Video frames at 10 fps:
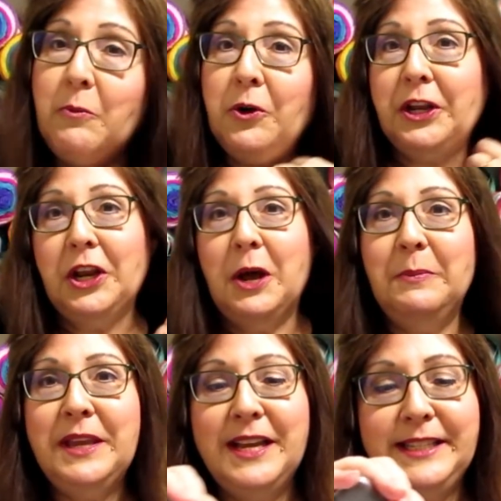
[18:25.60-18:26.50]
I'm working
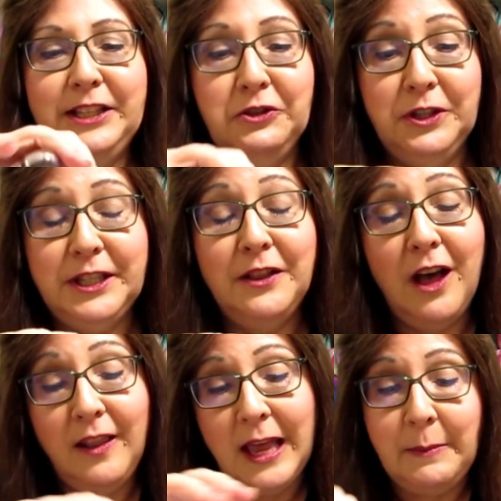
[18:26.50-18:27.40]
on, because it looks a
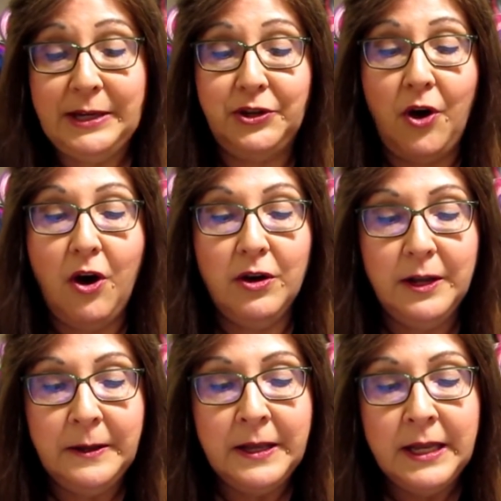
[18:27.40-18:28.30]
lot like my dog.
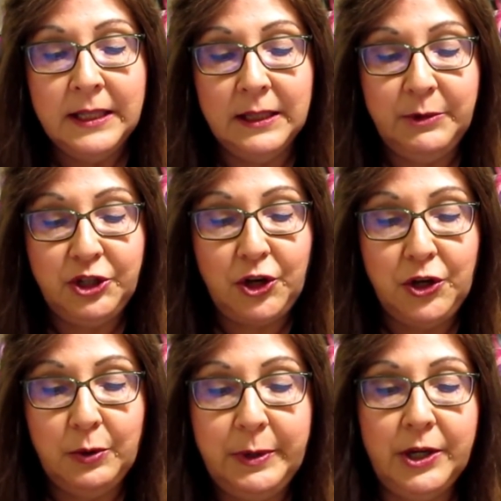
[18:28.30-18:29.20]
Let me show
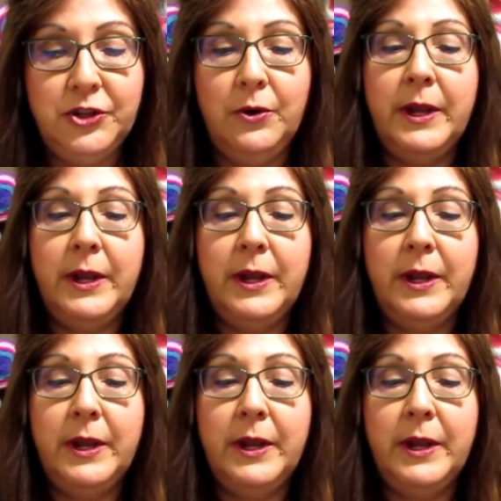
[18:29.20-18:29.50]
you a picture.